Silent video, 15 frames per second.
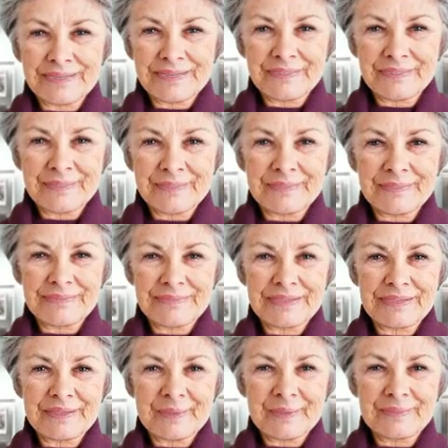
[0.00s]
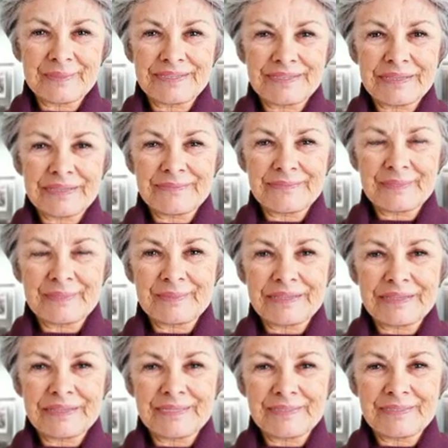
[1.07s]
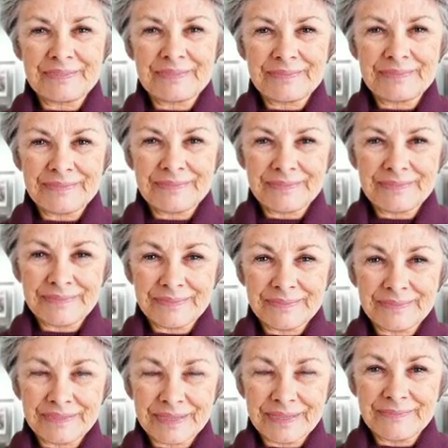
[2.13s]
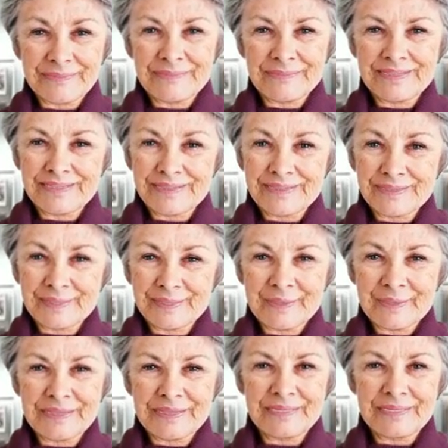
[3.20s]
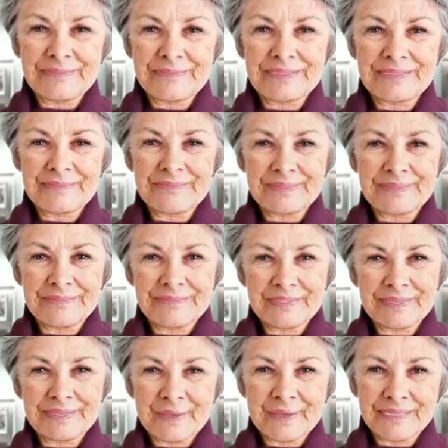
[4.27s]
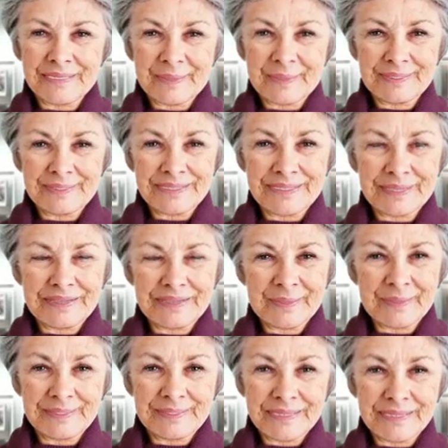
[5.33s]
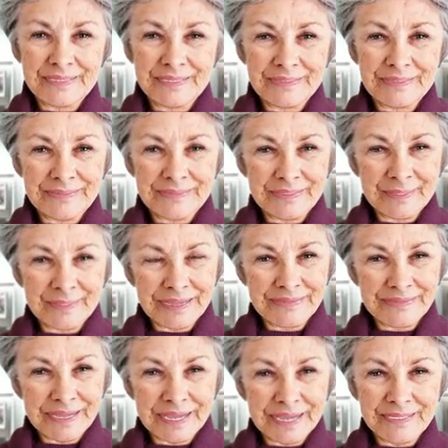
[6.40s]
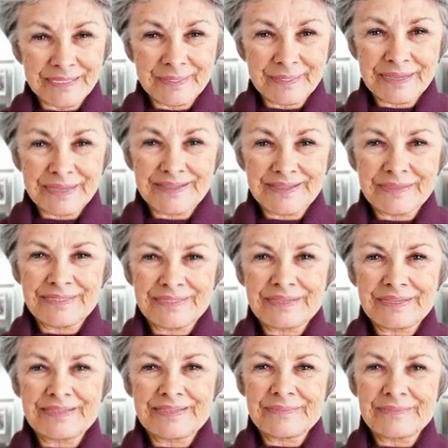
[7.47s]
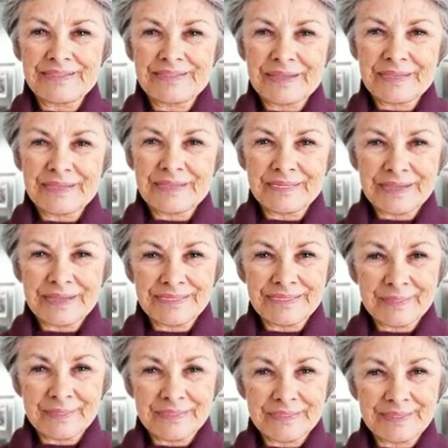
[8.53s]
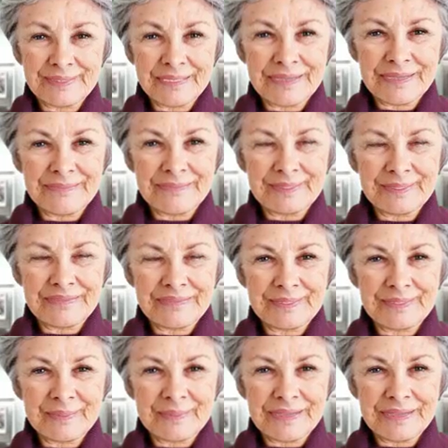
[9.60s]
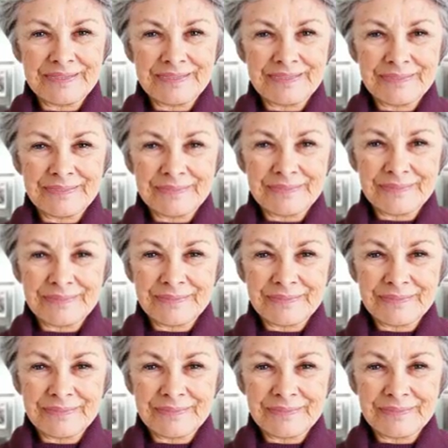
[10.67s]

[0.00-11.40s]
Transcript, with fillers: continue along with some new ones. As the baby grows and puts more pressure on your internal organs, you may find you have difficulty breathing and have to urinate more frequently.